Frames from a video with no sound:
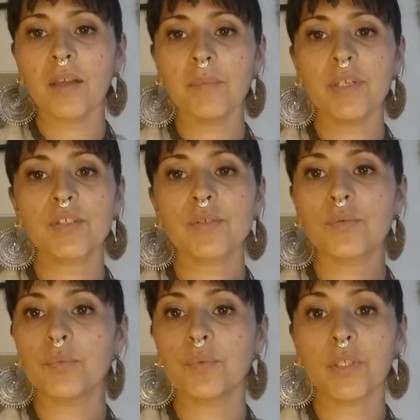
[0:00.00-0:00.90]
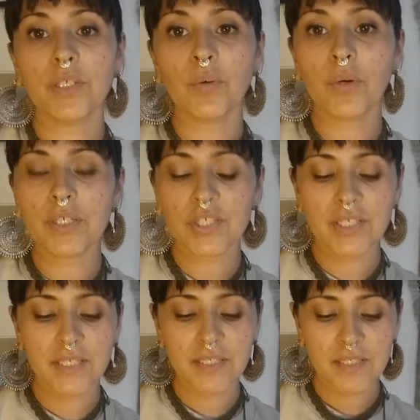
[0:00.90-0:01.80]
it's really
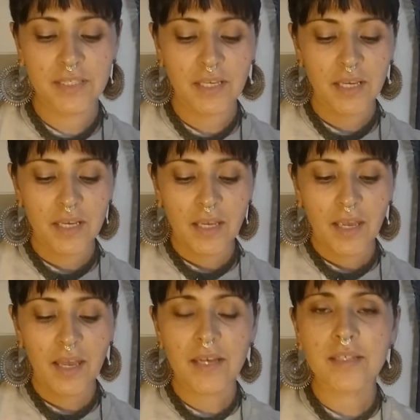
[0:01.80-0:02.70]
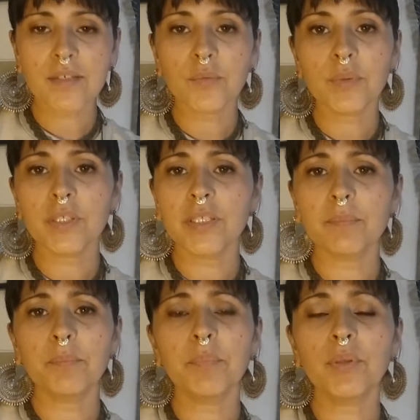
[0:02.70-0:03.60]
gorgeous, has a really
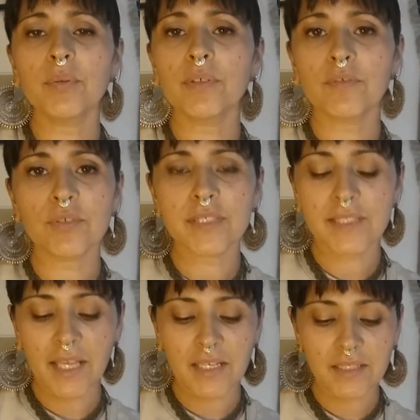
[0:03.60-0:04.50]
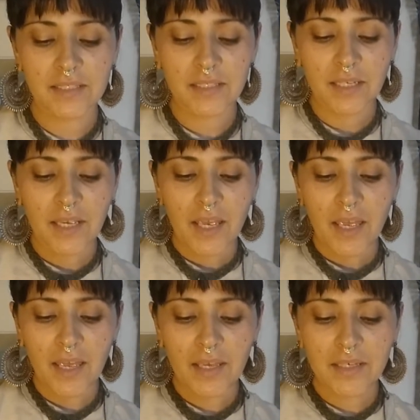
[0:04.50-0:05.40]
beautiful scent.
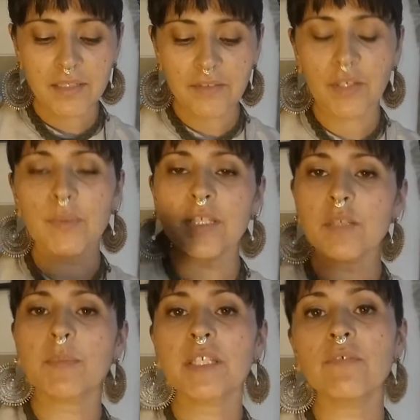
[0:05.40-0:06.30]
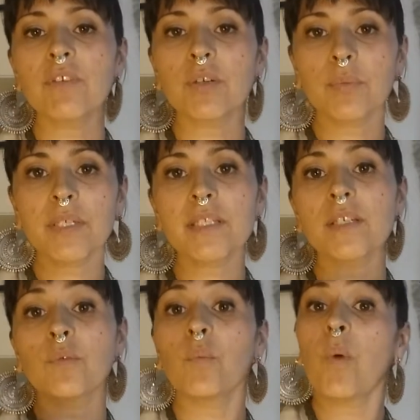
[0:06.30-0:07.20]
And there was a specific
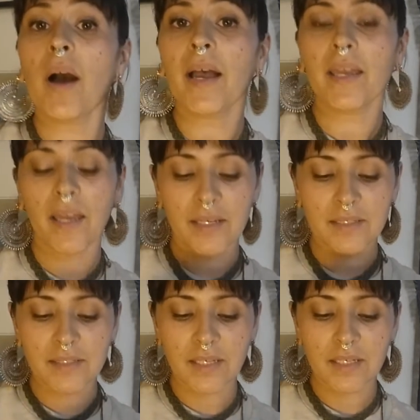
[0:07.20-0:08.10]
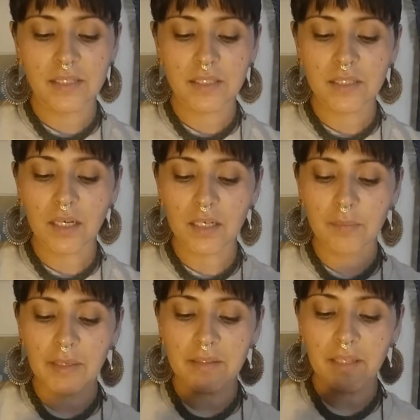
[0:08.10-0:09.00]
reason why I decided to talk
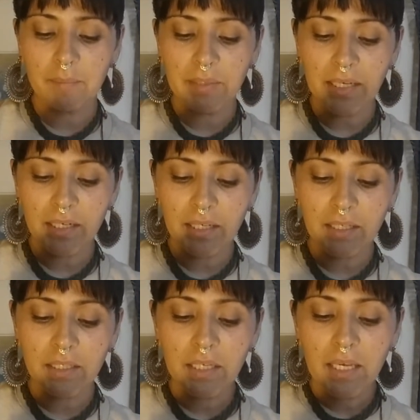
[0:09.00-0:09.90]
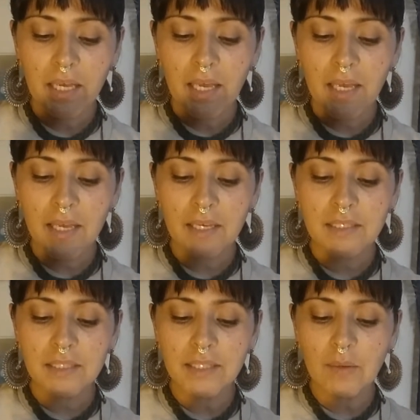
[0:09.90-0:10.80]
about Damiana.
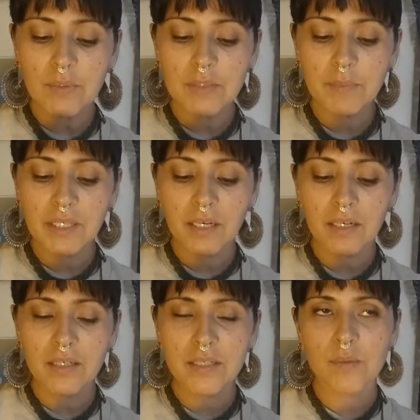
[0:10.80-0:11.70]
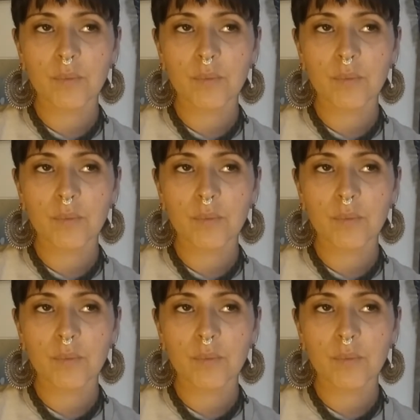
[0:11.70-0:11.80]
And that was because